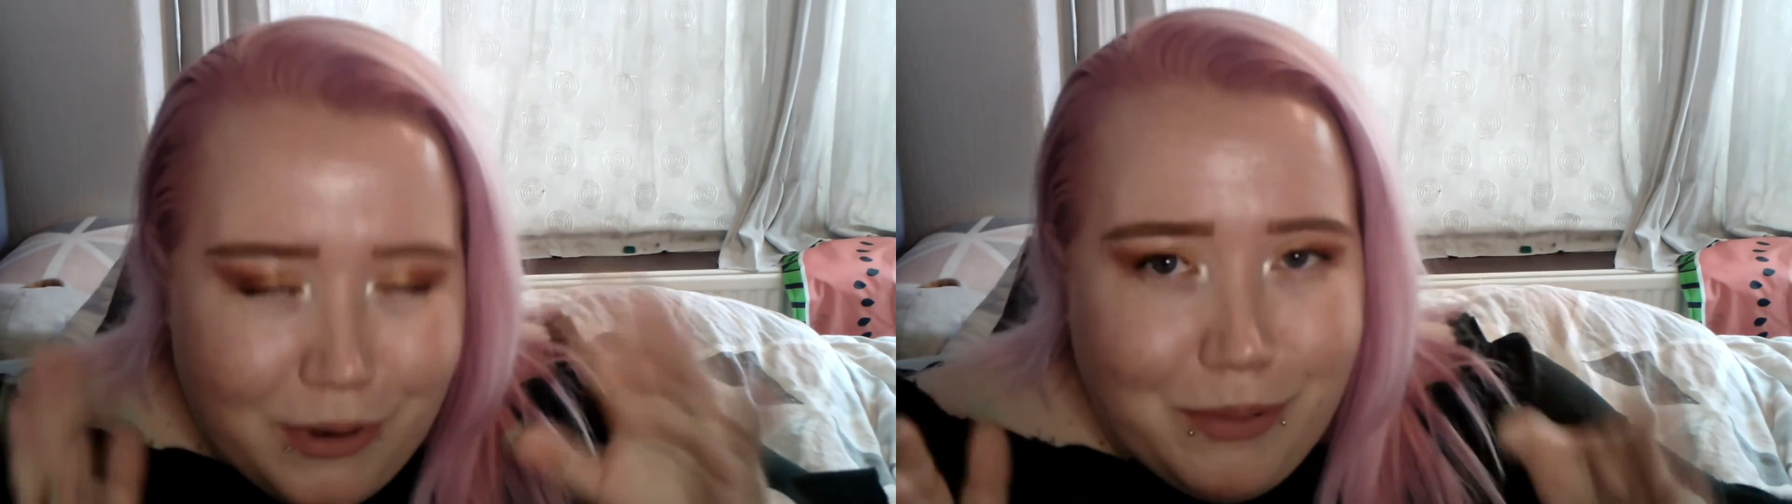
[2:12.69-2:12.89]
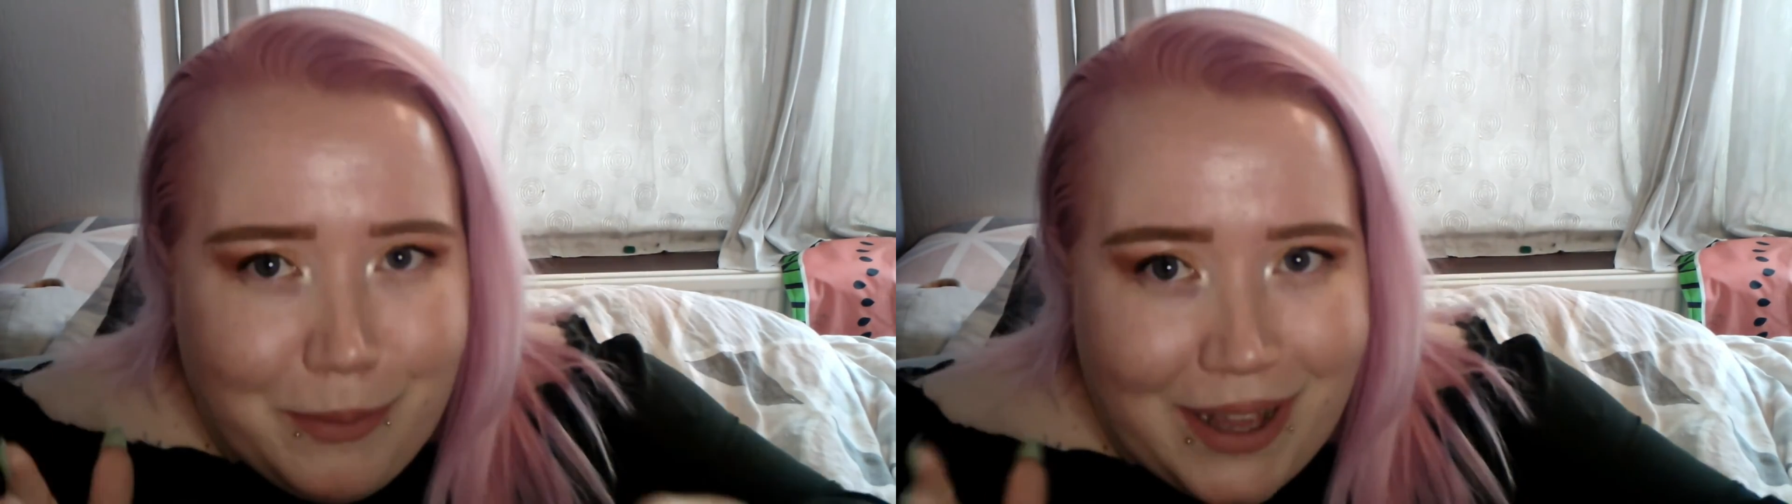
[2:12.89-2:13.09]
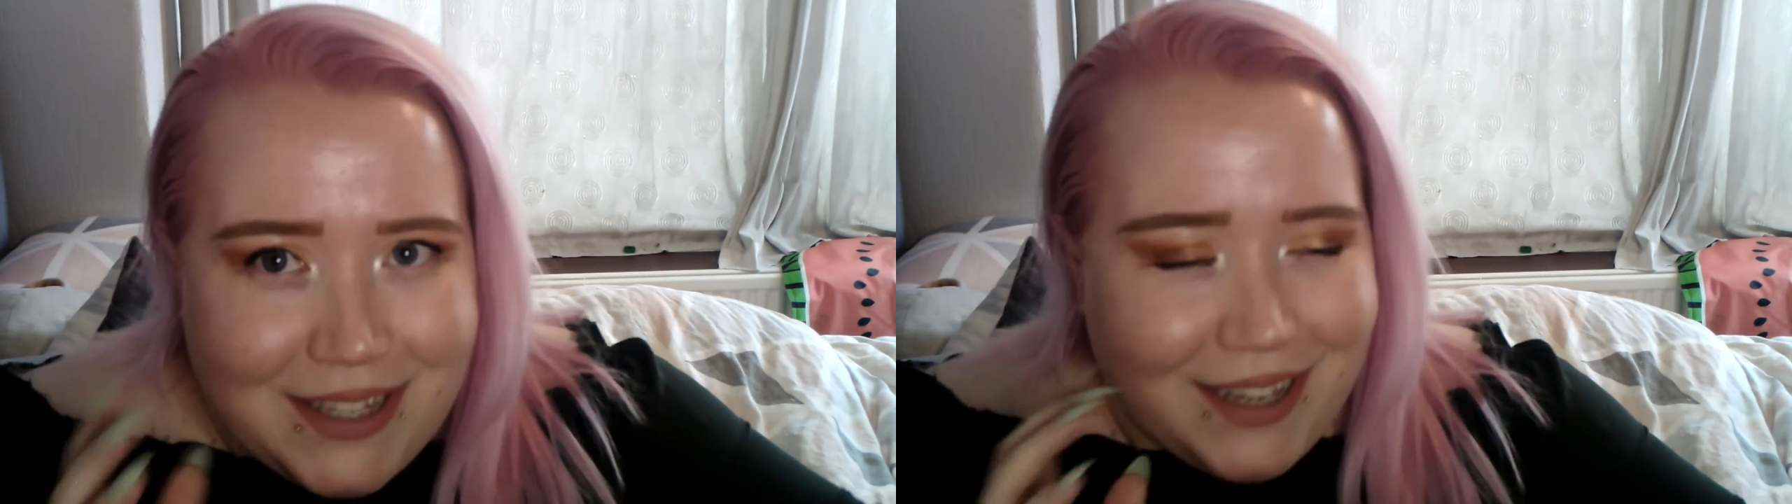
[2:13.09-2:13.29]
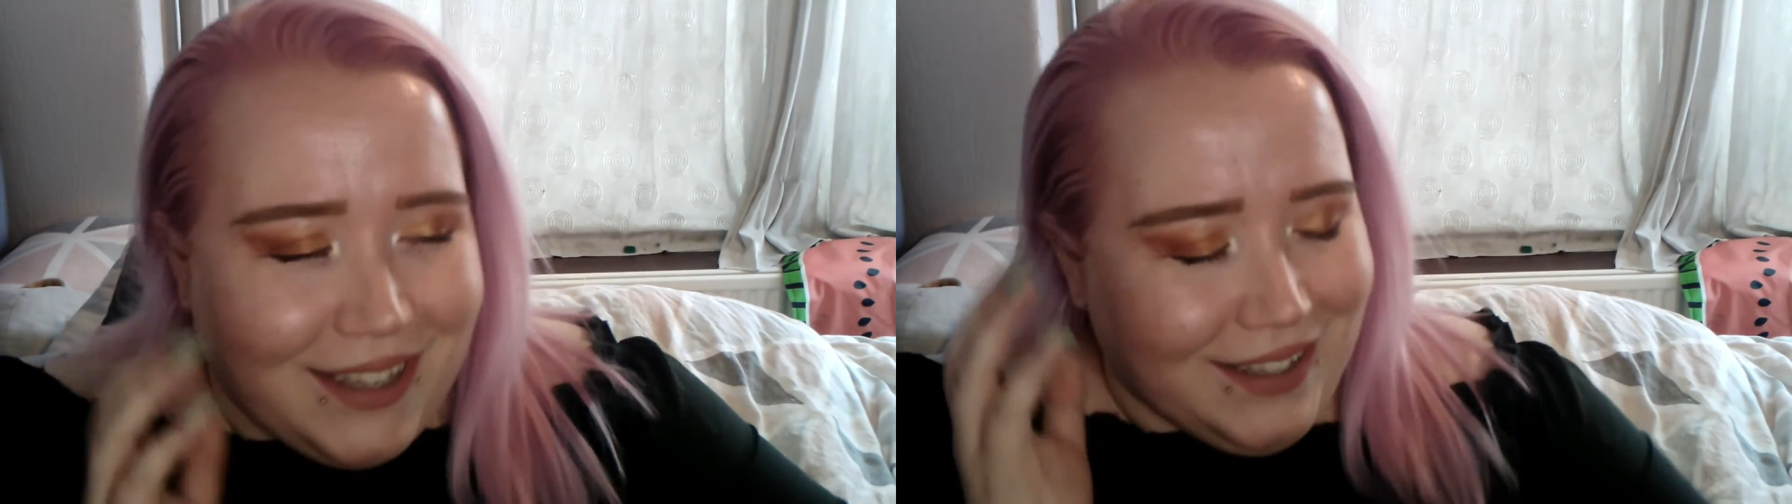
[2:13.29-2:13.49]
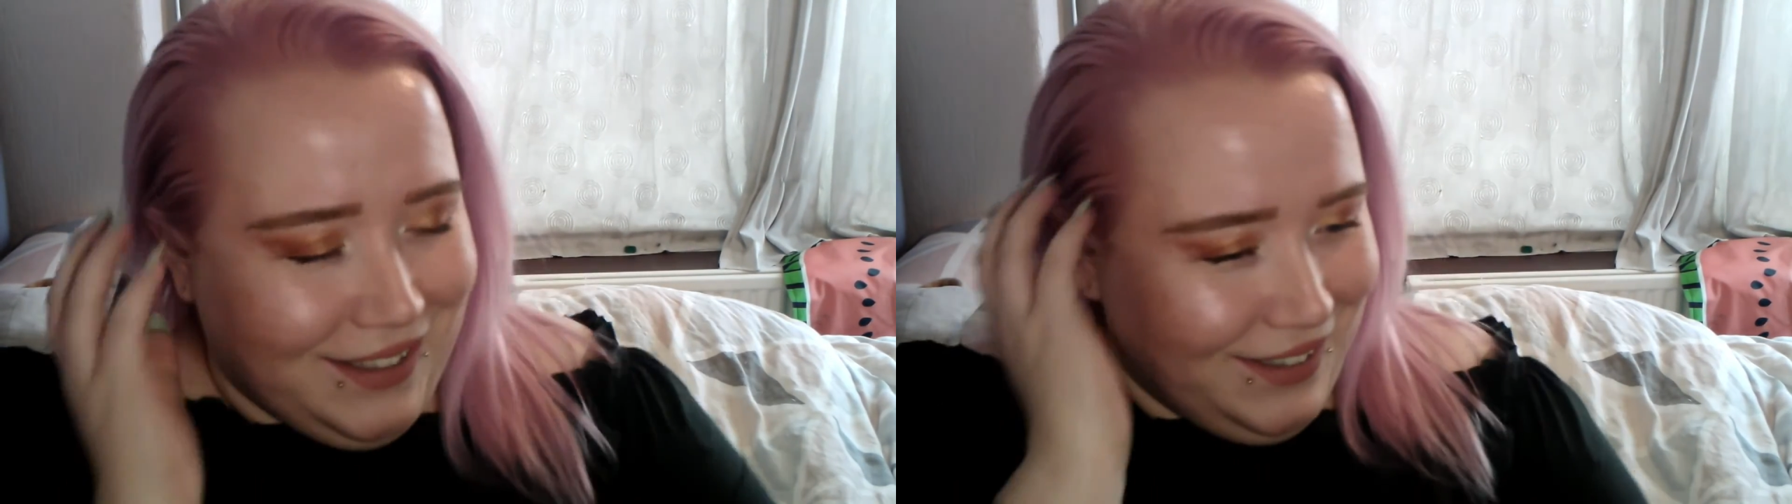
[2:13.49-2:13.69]

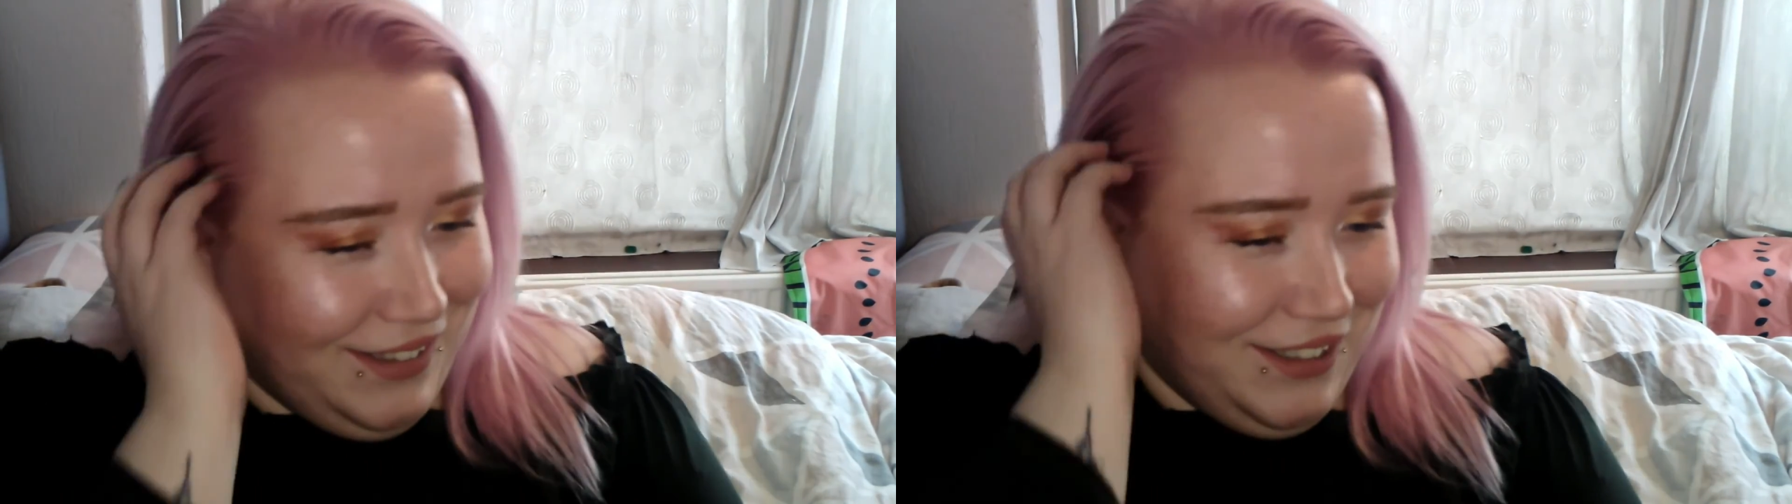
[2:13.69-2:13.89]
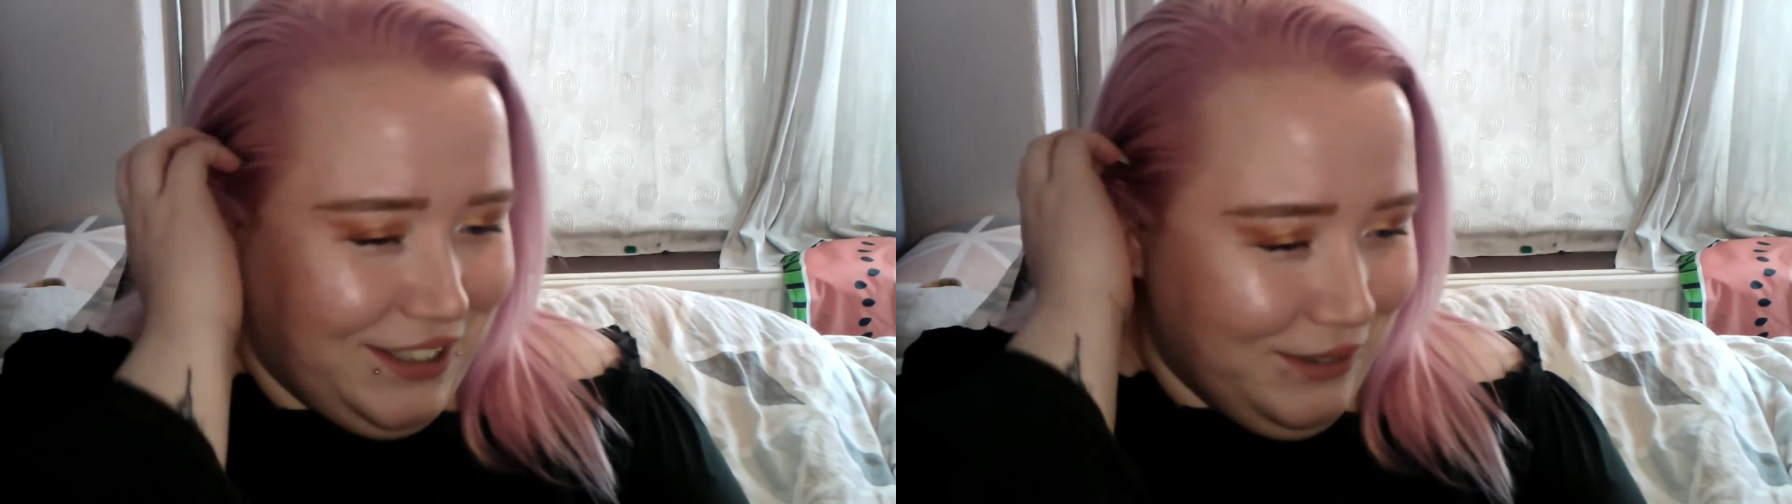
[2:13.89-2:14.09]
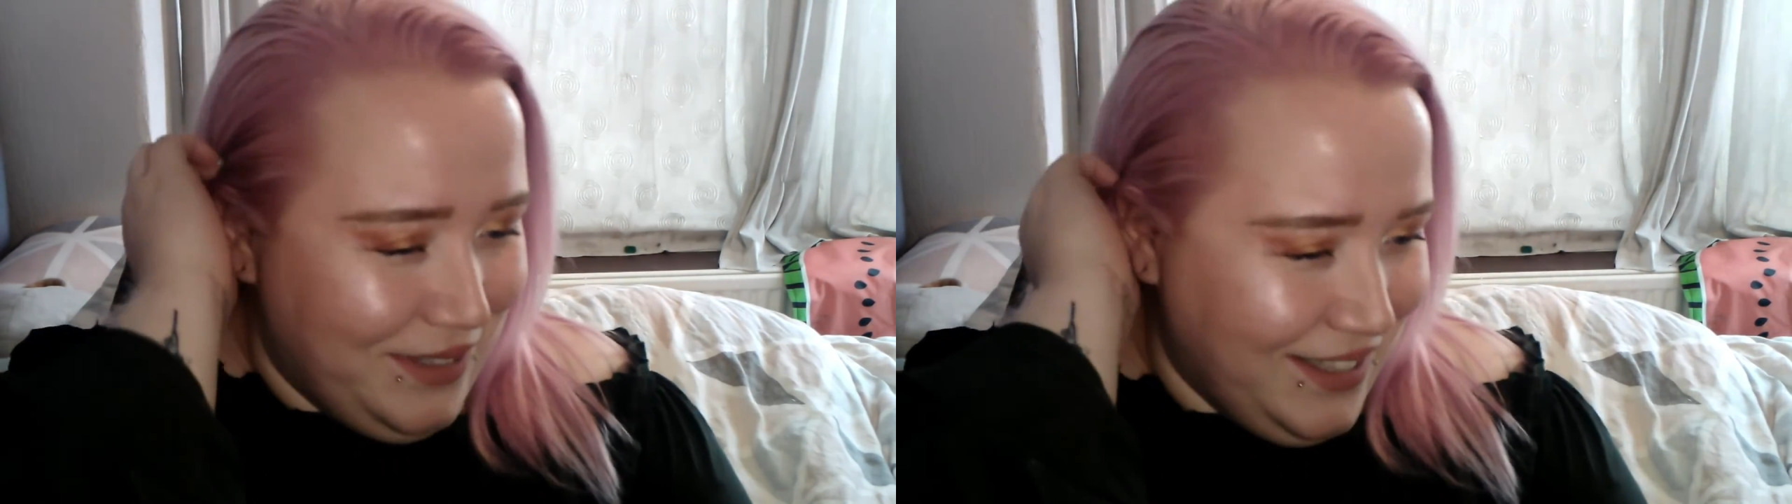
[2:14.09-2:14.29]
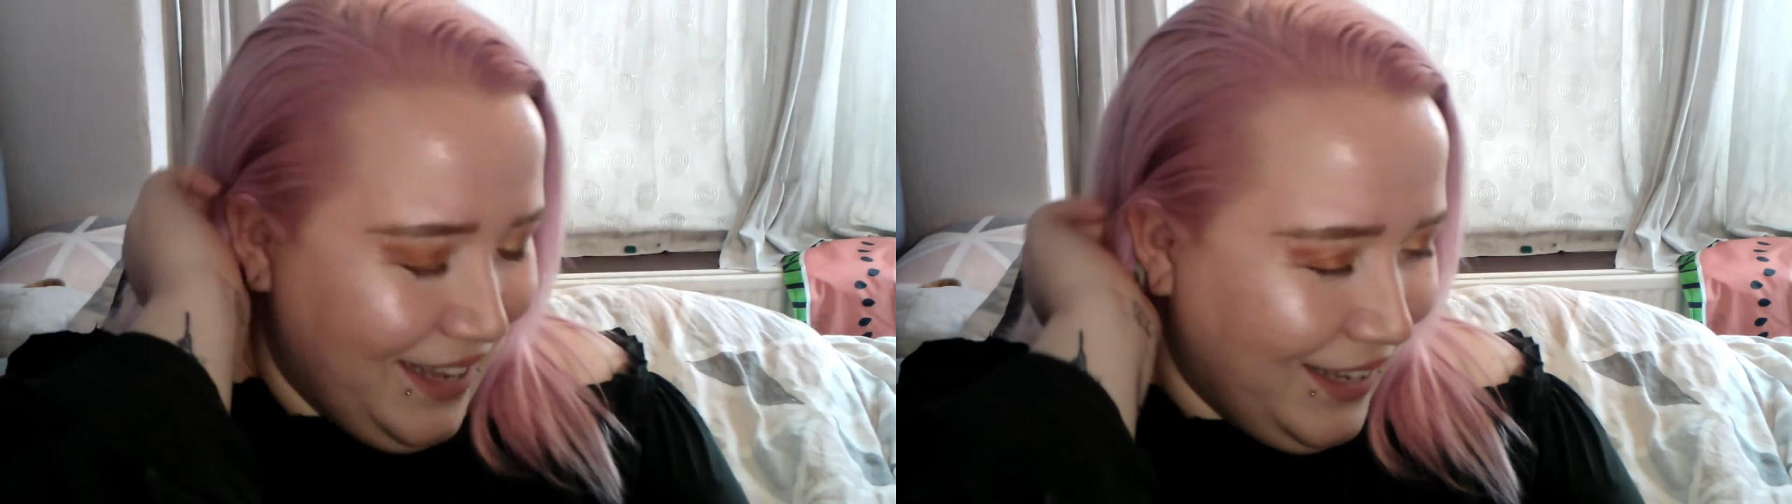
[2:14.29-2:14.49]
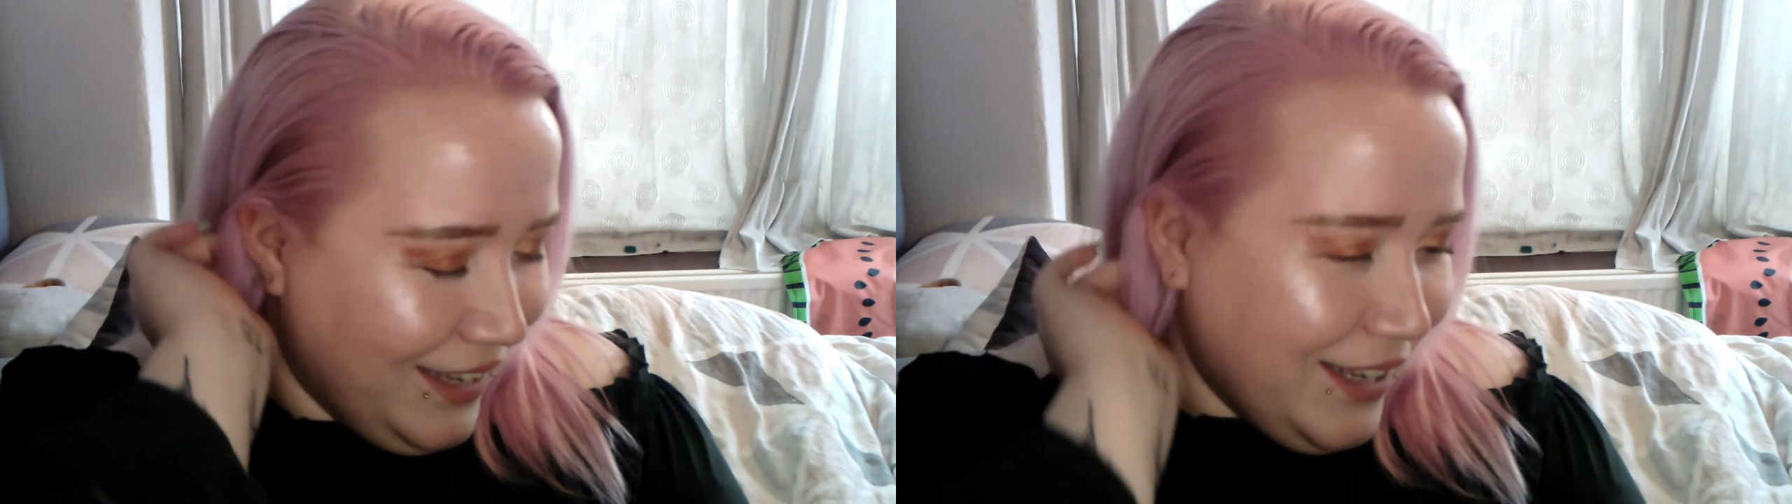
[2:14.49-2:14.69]
problematic, shall we
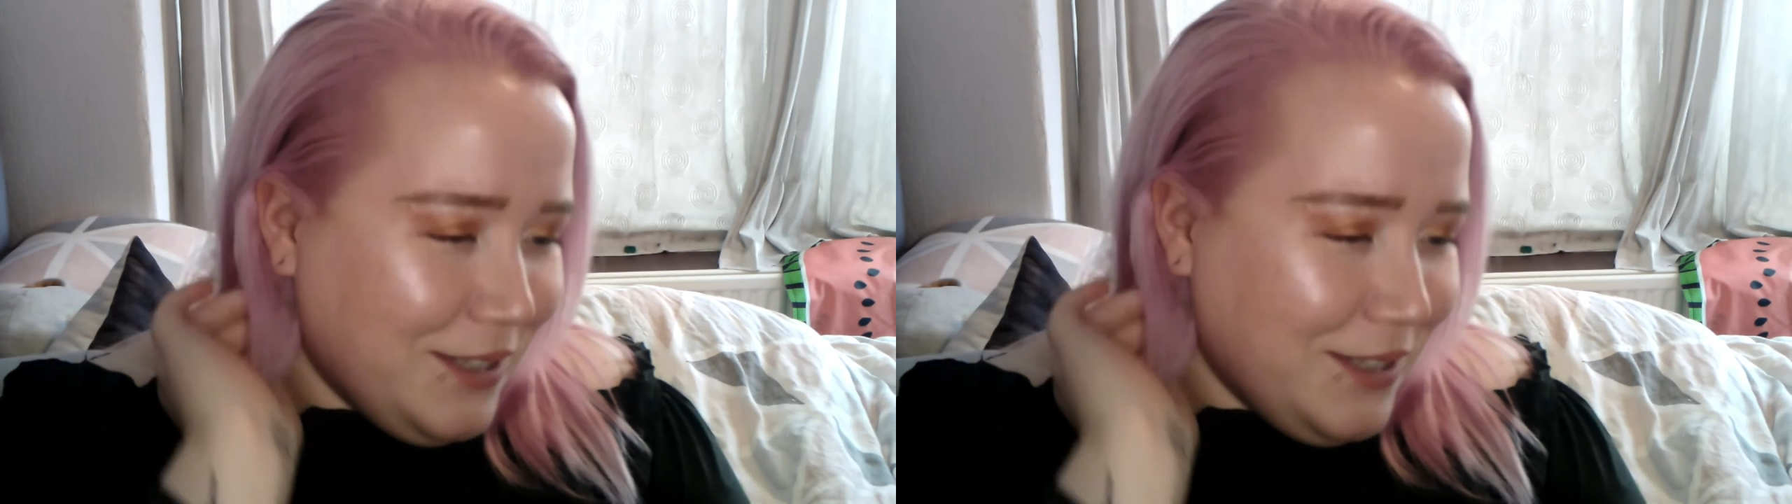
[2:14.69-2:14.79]
say.